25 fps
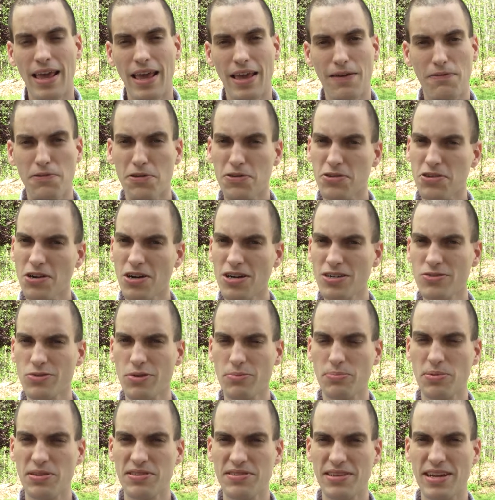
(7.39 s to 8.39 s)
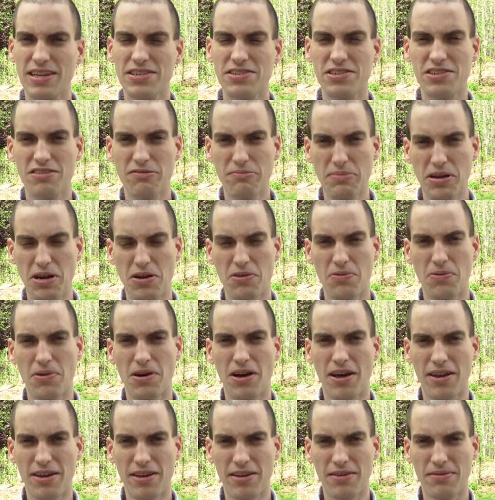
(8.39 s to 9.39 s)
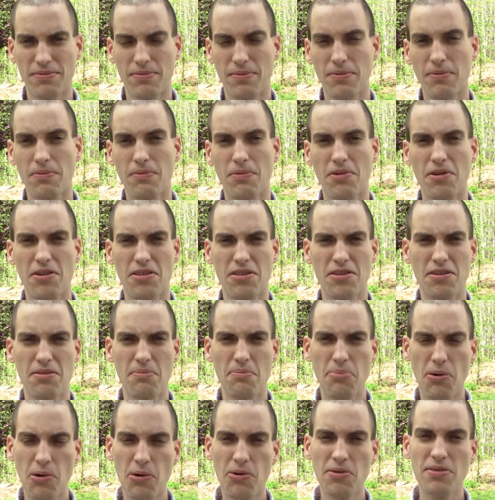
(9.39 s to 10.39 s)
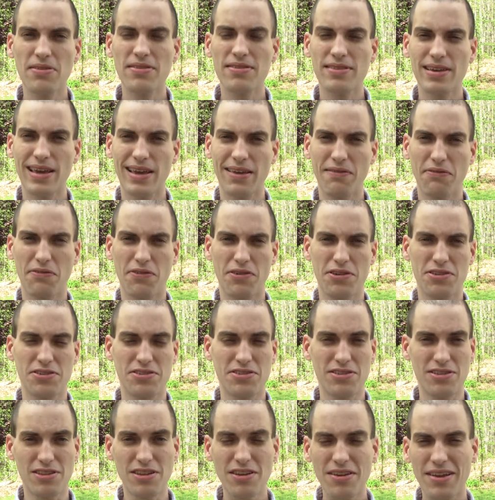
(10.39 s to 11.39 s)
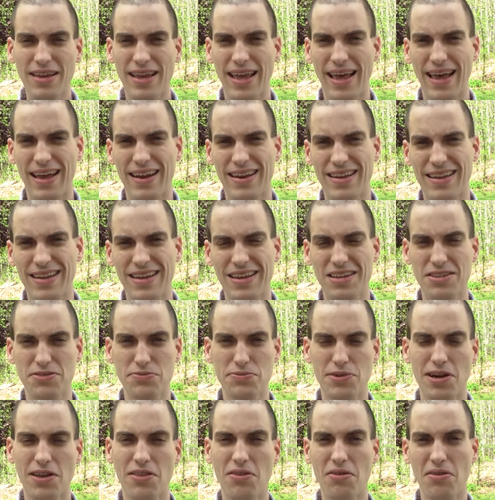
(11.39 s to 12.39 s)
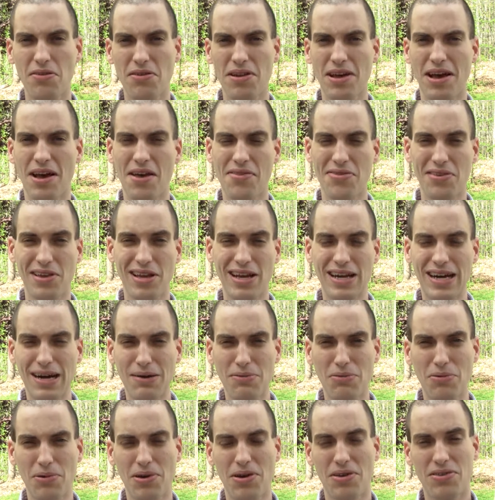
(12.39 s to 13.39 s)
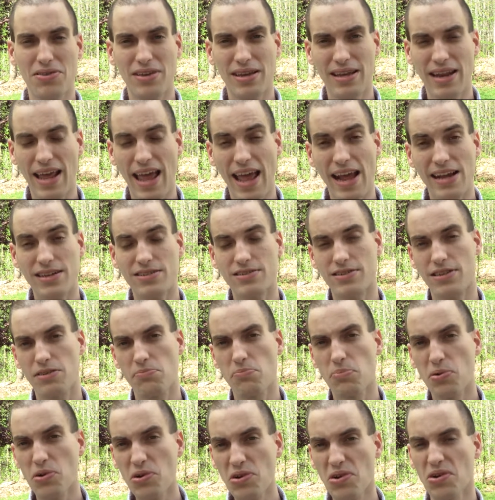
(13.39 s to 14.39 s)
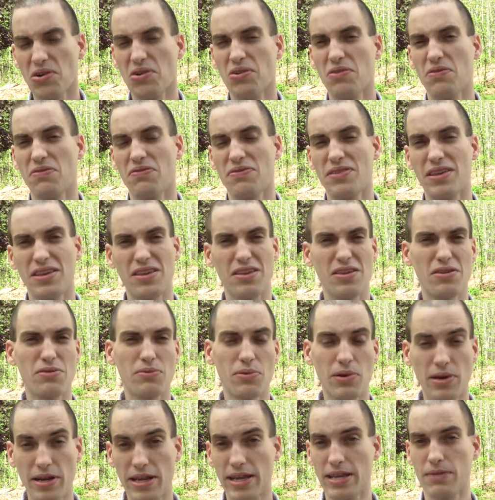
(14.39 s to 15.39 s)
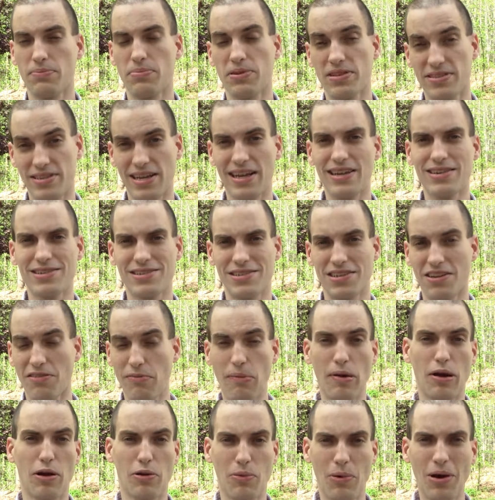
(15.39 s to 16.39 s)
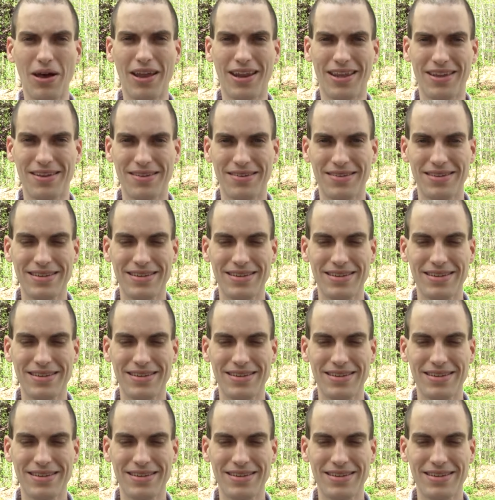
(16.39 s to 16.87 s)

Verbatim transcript: If you're charged with possession of marijuana, one of the important things for us to look at is whether or not the Commonwealth can actually prove that you were in possession of marijuana.